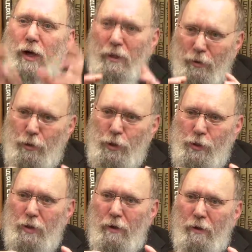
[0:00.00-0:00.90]

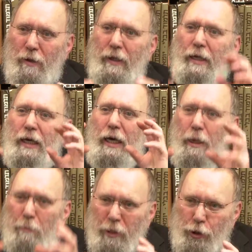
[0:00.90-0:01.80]
colors,
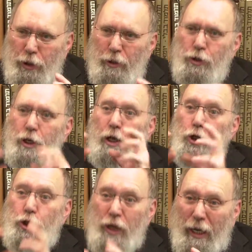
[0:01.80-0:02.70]
images,
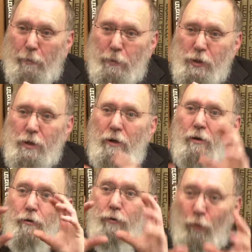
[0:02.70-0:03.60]
shapes,
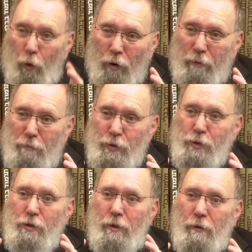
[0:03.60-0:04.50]

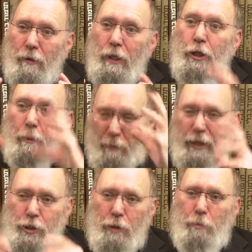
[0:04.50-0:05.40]
forms that
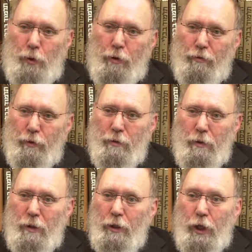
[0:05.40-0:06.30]
makes it beautiful.
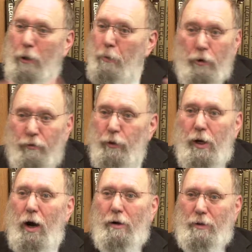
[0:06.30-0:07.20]
Take a beautiful
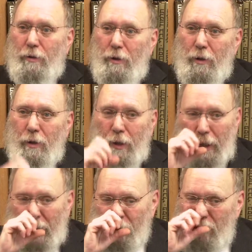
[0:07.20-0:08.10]
garden.
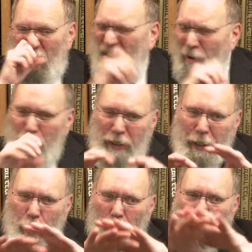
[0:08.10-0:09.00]
It's the
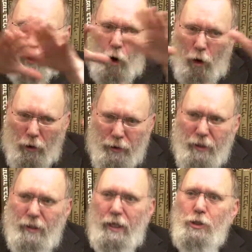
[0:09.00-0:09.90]
harmony of all
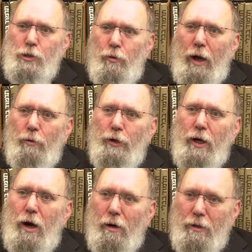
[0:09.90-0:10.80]
the things around the
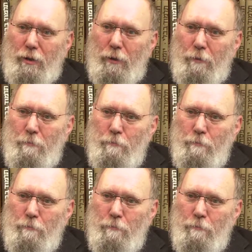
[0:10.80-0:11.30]
garden.